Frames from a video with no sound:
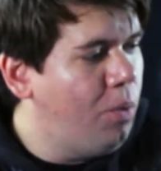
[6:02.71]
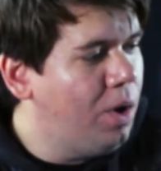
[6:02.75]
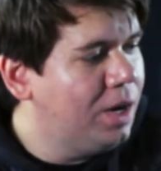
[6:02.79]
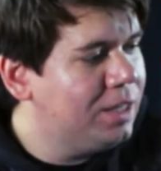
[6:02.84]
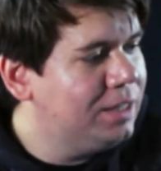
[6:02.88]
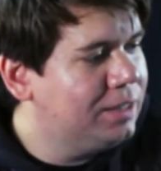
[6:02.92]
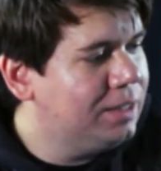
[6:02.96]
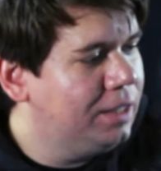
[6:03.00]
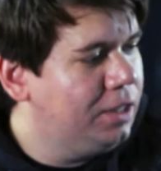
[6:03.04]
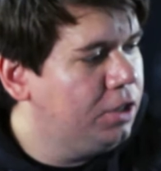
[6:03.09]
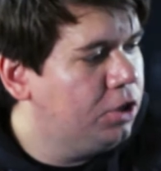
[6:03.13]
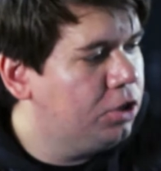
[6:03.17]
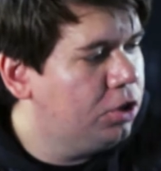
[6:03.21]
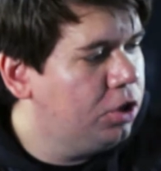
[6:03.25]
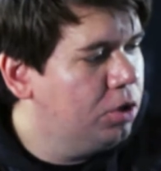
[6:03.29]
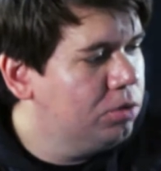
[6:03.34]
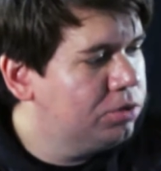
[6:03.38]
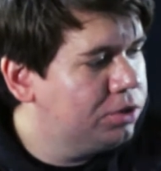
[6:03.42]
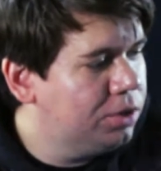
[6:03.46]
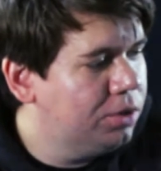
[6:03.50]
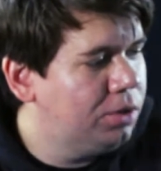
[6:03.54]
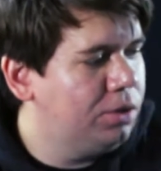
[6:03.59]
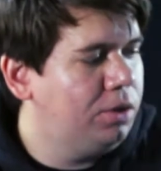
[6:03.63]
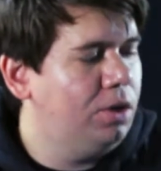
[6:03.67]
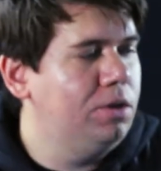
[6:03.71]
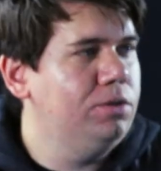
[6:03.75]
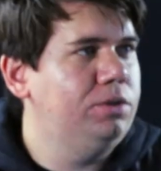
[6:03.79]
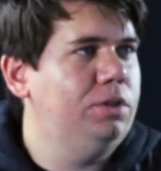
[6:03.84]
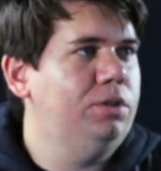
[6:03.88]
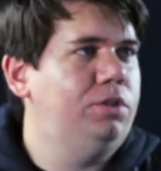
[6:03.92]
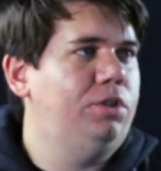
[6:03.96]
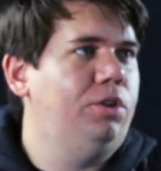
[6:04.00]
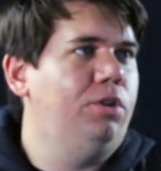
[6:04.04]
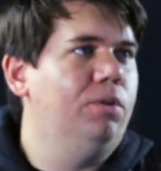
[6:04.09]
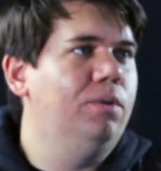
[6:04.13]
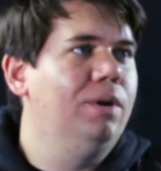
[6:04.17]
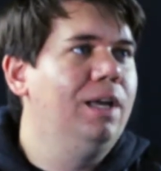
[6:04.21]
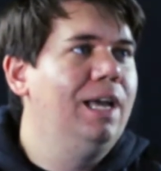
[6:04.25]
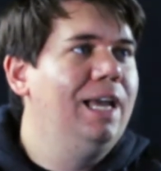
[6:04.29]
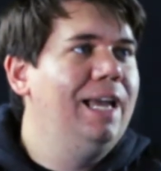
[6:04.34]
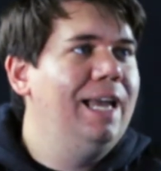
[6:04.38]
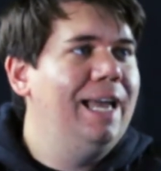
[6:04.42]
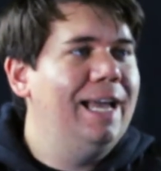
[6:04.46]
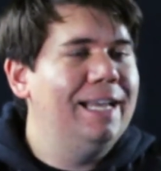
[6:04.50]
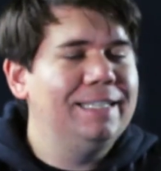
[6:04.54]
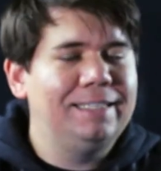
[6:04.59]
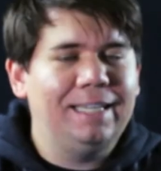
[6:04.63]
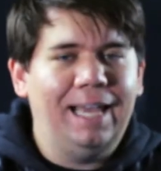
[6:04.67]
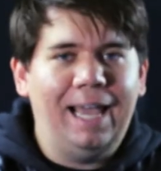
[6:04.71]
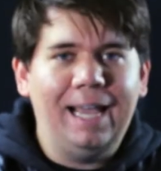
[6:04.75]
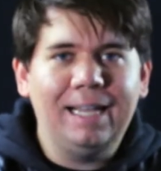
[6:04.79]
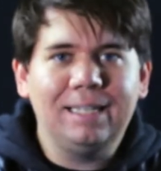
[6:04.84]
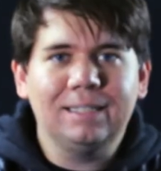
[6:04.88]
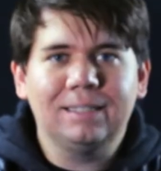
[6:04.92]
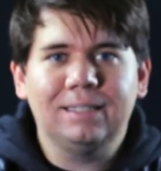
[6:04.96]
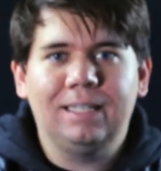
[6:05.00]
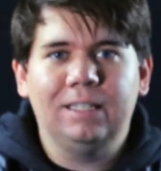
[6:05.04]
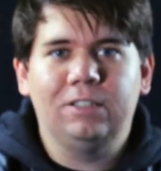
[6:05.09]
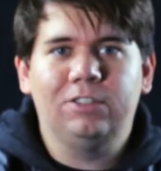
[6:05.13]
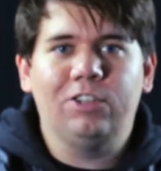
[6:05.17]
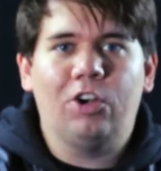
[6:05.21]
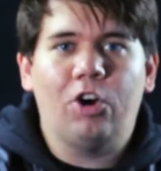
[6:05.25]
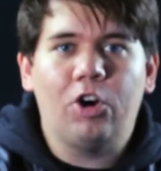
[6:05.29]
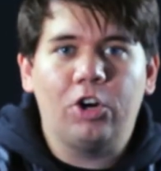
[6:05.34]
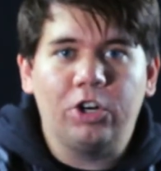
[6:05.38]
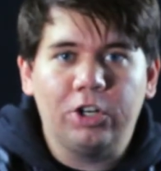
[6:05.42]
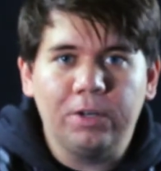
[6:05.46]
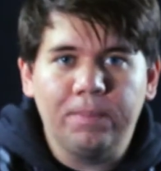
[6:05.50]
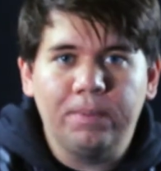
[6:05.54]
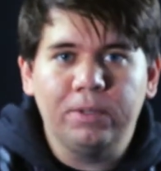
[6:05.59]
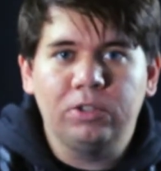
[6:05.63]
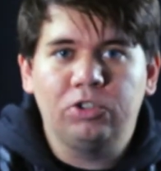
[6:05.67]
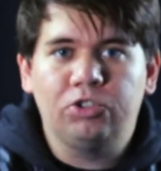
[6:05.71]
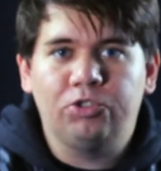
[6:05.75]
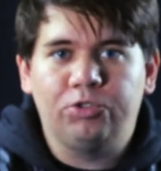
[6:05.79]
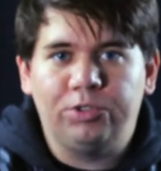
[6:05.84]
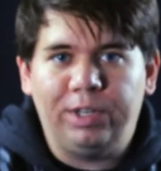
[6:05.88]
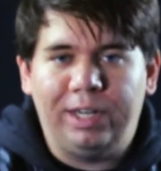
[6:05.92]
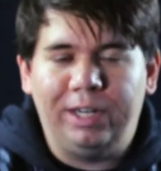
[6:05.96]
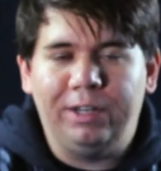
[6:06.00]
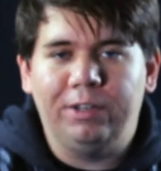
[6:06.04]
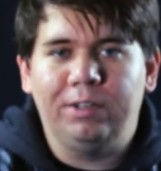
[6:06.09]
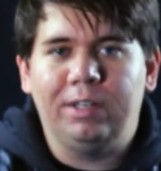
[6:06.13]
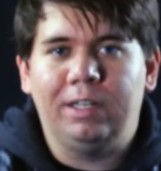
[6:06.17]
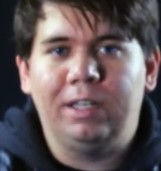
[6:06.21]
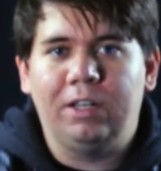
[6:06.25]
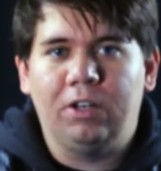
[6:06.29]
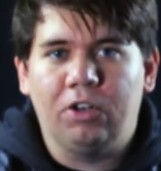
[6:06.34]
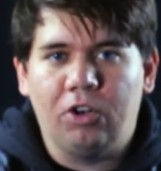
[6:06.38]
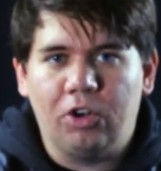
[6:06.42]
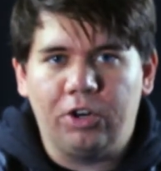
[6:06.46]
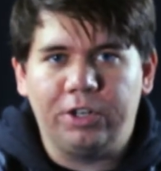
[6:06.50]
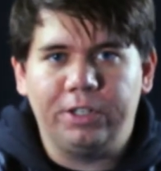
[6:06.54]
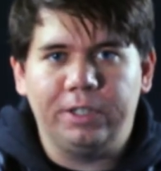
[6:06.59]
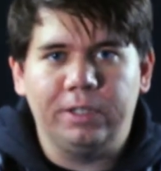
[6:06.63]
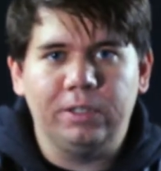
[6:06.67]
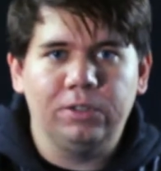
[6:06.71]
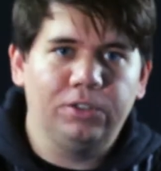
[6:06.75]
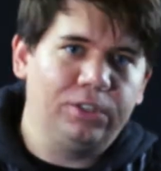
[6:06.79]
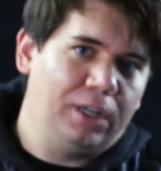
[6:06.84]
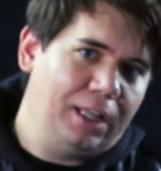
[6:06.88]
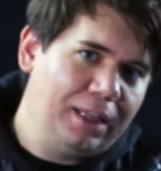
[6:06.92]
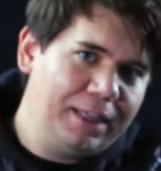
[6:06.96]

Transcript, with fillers: What getting closer and closer to as x gets arbitrarily large?